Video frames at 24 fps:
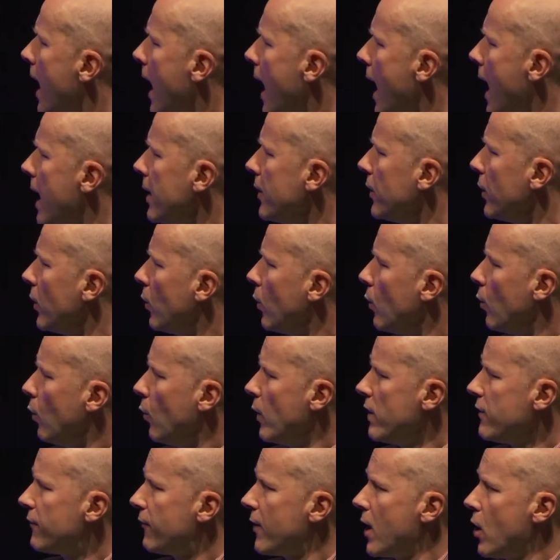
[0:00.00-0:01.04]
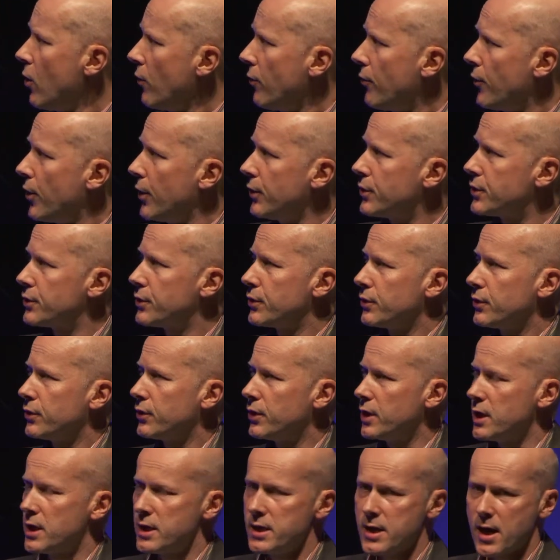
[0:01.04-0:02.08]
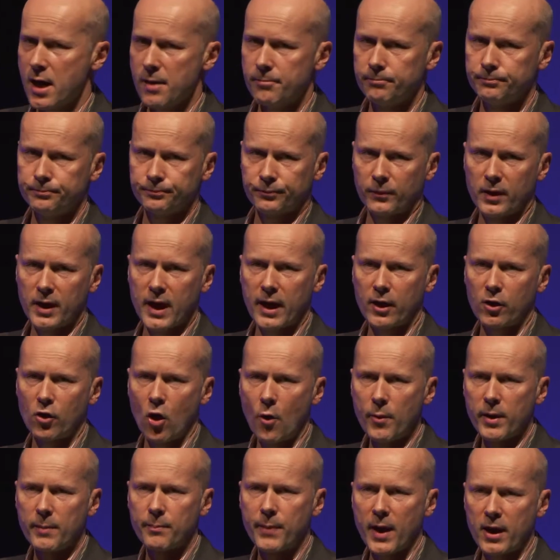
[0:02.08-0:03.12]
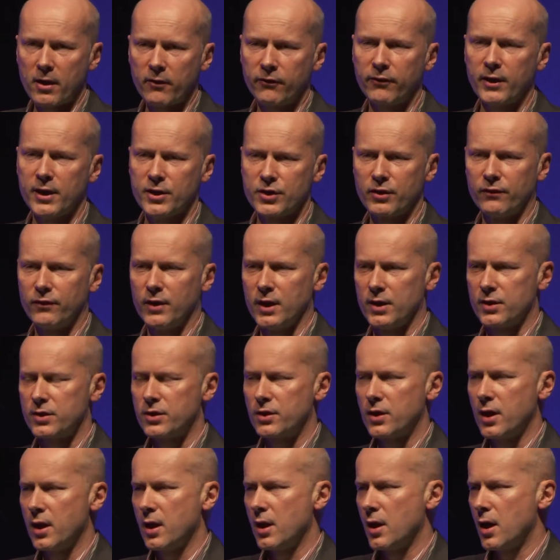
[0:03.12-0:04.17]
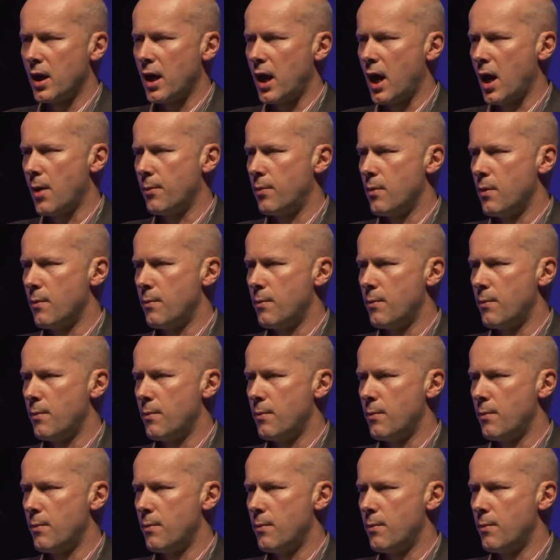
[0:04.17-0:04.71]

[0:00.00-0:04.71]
And we felt that the, um, the economic benefits of this, uh,